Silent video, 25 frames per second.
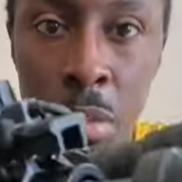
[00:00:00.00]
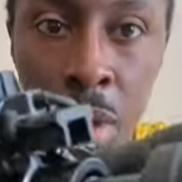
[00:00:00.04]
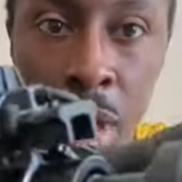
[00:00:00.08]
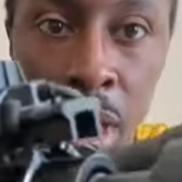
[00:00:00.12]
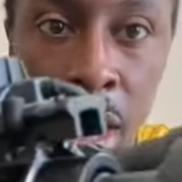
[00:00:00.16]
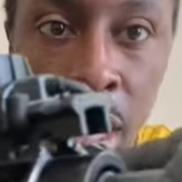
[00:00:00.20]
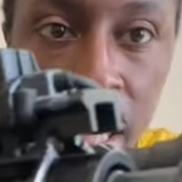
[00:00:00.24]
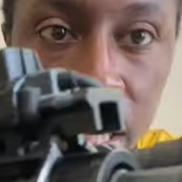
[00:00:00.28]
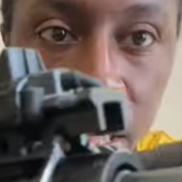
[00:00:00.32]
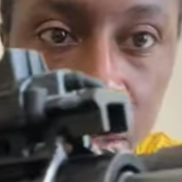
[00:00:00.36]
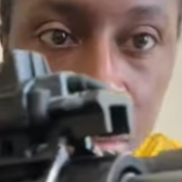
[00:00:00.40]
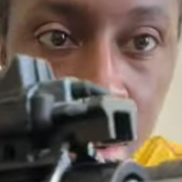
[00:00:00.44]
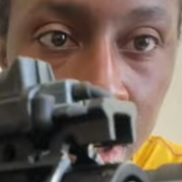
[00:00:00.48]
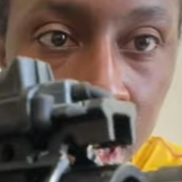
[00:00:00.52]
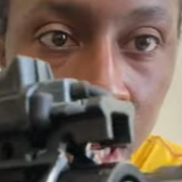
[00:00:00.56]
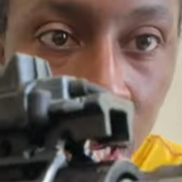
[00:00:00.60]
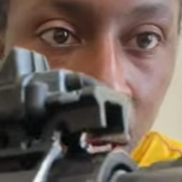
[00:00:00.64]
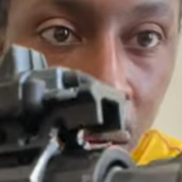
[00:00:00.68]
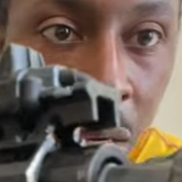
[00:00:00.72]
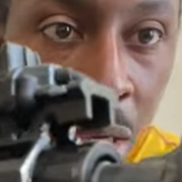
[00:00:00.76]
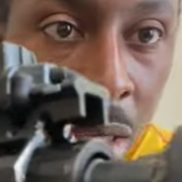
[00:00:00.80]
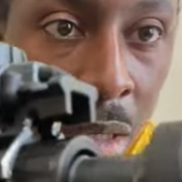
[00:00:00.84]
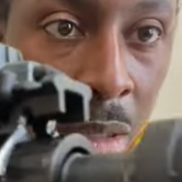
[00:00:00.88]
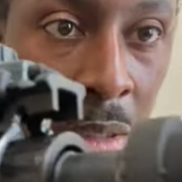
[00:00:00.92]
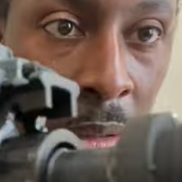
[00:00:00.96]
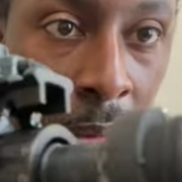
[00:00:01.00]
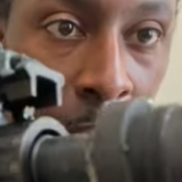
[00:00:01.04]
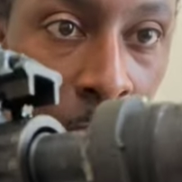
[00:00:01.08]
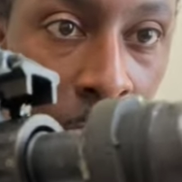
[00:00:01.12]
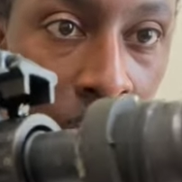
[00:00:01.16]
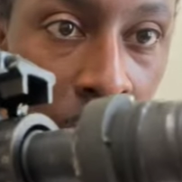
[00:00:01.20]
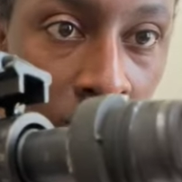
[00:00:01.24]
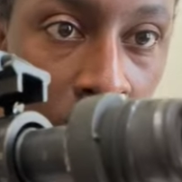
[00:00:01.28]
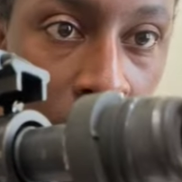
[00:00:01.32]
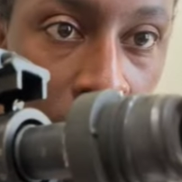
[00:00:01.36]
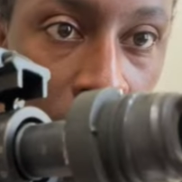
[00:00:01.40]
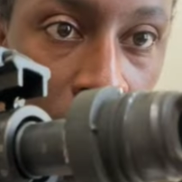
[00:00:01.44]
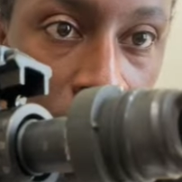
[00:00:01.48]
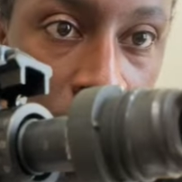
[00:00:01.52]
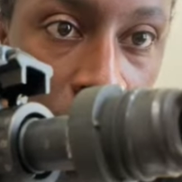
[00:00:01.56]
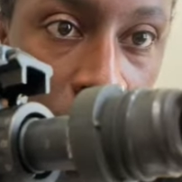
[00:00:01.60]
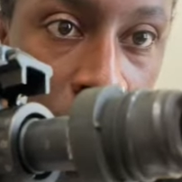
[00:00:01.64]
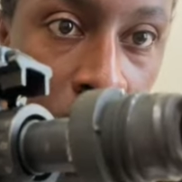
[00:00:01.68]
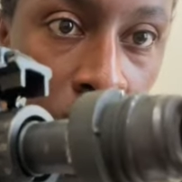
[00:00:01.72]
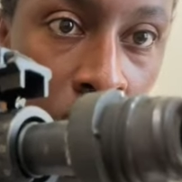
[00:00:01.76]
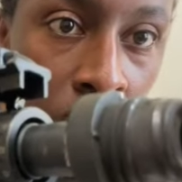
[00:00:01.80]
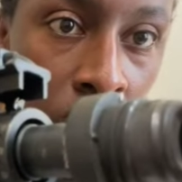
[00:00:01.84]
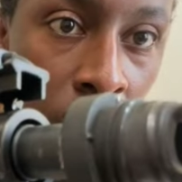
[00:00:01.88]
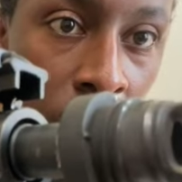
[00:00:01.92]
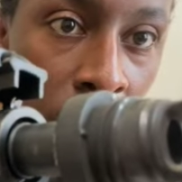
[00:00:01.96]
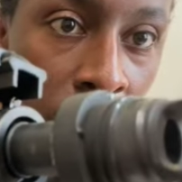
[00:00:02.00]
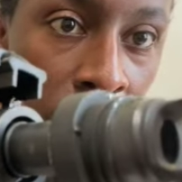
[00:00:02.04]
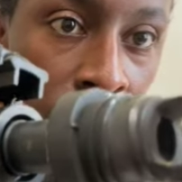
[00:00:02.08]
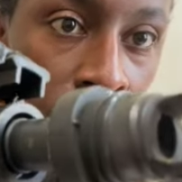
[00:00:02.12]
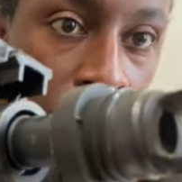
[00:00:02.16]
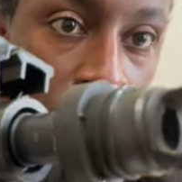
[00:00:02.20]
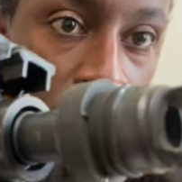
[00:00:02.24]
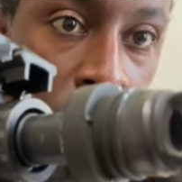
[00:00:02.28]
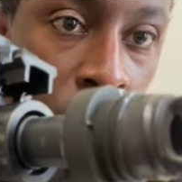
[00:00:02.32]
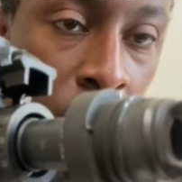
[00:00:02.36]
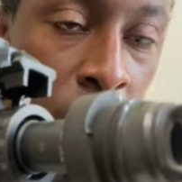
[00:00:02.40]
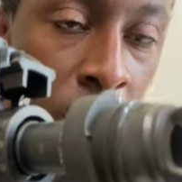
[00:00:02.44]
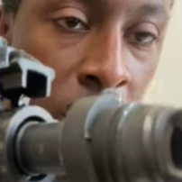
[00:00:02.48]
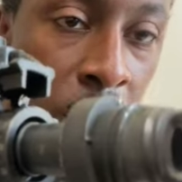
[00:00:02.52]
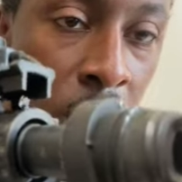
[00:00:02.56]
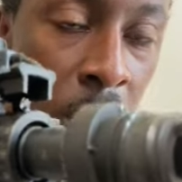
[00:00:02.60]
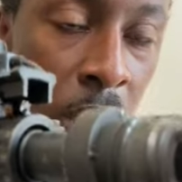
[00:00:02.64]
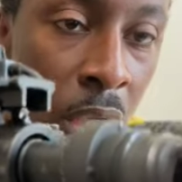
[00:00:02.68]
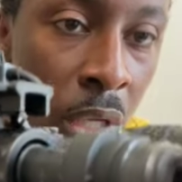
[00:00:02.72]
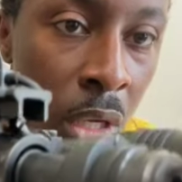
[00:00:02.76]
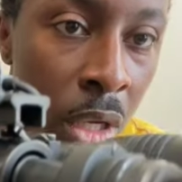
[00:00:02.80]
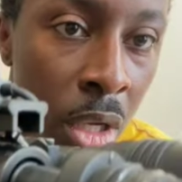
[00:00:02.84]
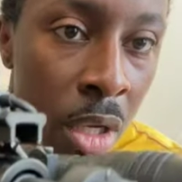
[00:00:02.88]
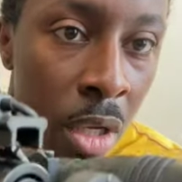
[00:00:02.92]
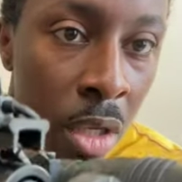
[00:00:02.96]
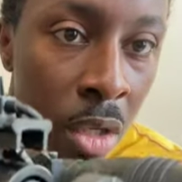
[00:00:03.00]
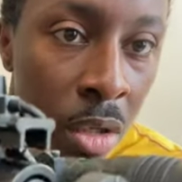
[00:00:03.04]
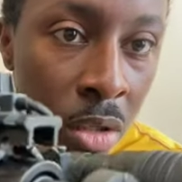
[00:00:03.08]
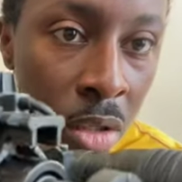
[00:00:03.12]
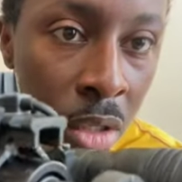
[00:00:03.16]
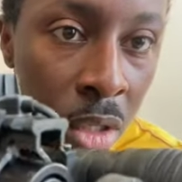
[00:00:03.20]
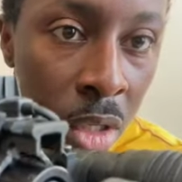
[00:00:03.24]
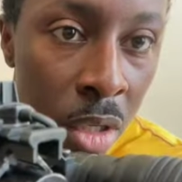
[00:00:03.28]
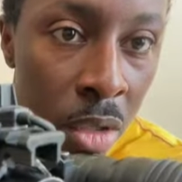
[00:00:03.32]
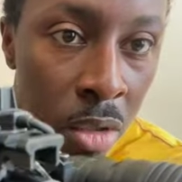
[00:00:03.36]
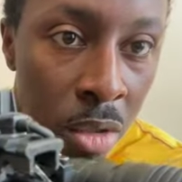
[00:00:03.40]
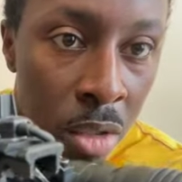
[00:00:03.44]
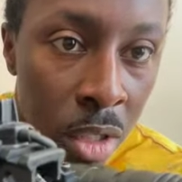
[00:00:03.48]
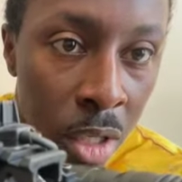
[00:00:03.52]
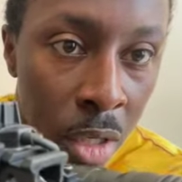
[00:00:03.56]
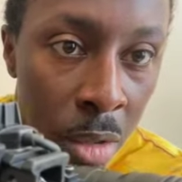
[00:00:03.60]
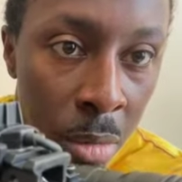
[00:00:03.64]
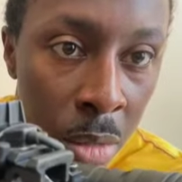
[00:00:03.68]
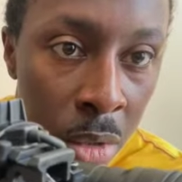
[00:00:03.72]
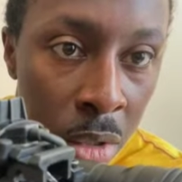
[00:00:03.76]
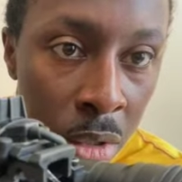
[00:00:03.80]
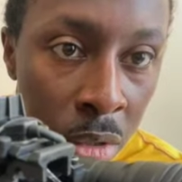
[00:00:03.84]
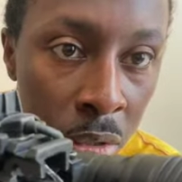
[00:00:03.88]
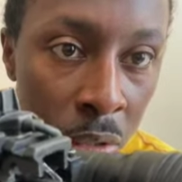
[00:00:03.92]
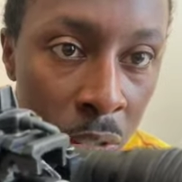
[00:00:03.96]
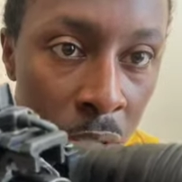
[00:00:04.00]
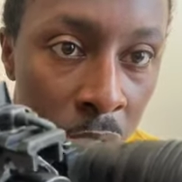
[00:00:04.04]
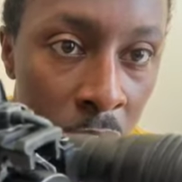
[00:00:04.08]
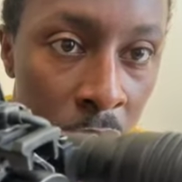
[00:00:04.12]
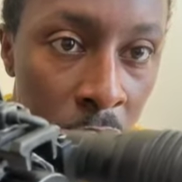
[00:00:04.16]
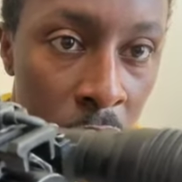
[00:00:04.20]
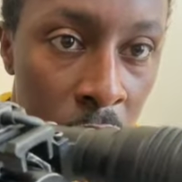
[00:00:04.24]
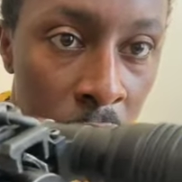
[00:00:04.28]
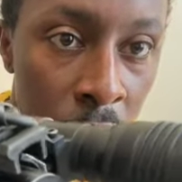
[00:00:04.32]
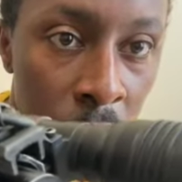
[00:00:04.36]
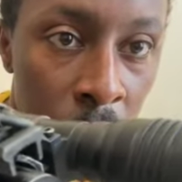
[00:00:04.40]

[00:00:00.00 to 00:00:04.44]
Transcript: gas block by a company called Rifle Speed. You see those numbers on there?